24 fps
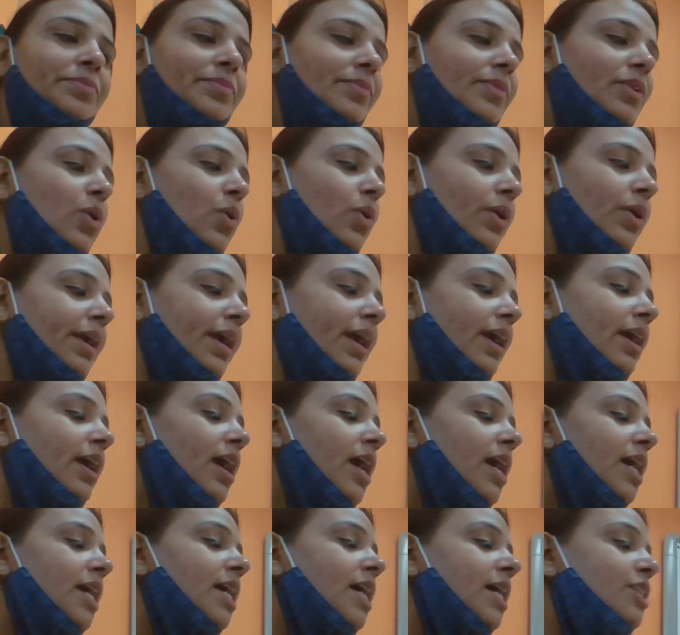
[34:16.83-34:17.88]
Okay,
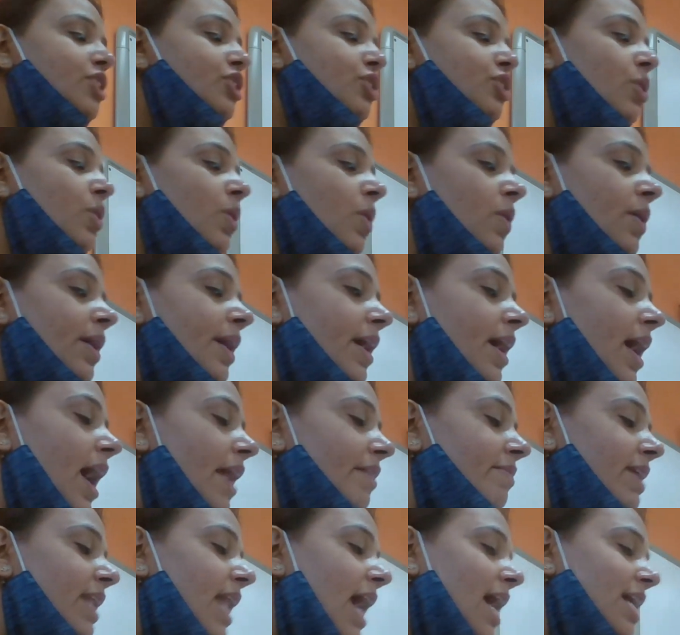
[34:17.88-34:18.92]
okay, I
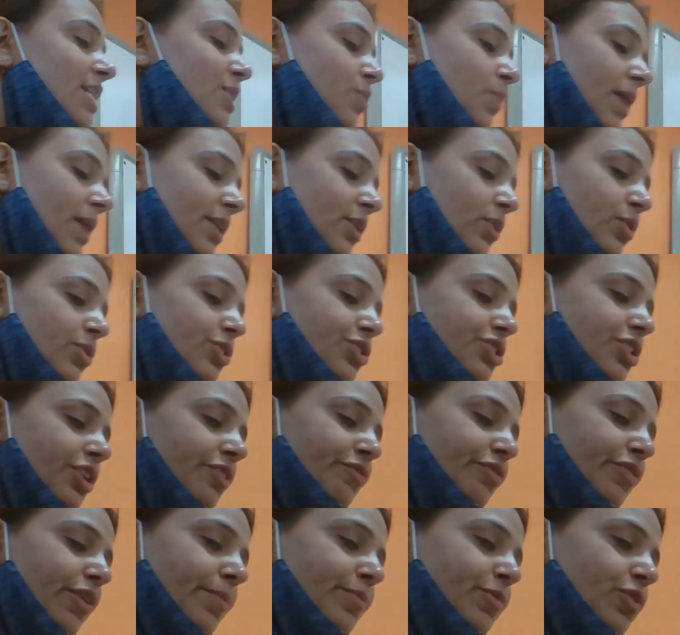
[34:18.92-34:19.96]
will ask one
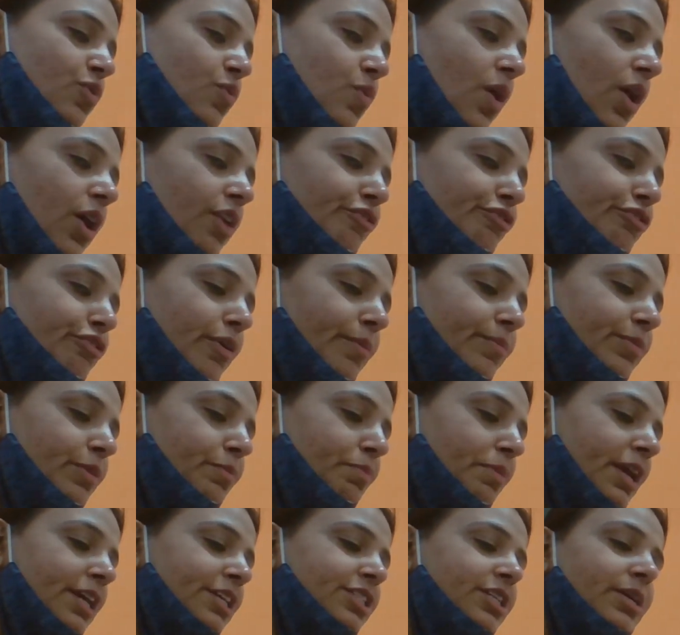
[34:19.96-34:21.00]
question from you all from the
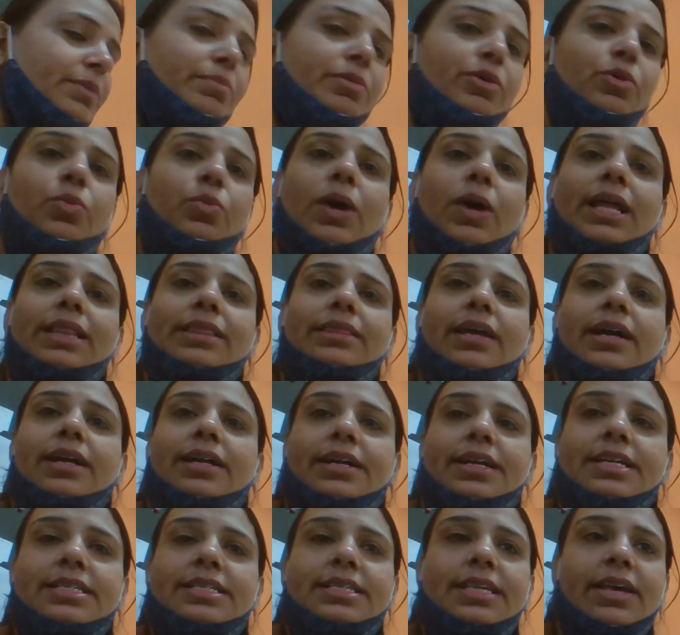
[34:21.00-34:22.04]
page number
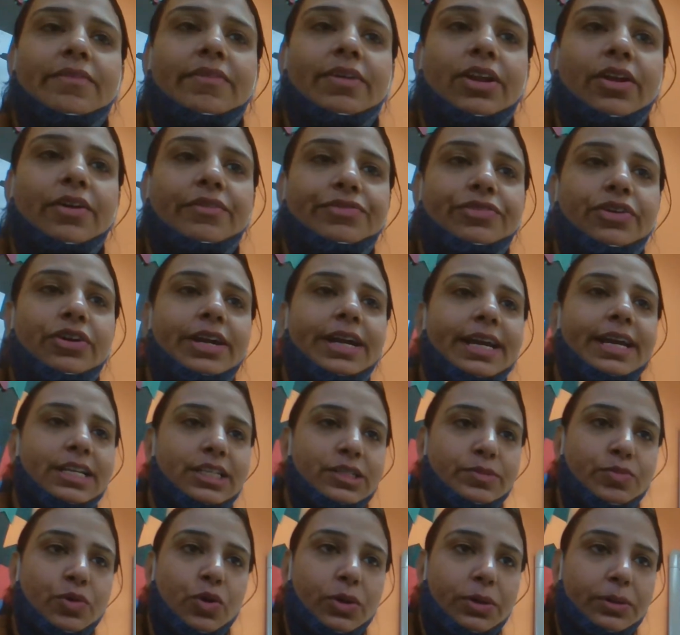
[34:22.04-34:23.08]
137 of your
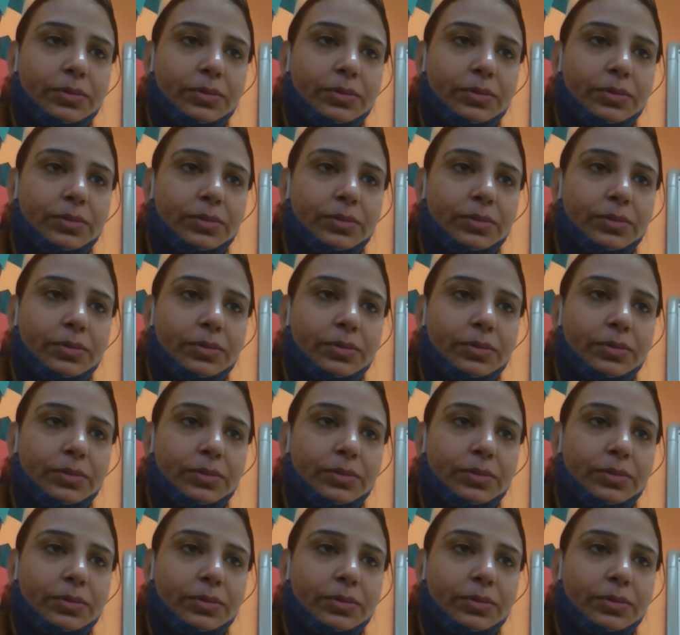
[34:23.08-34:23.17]
textbook.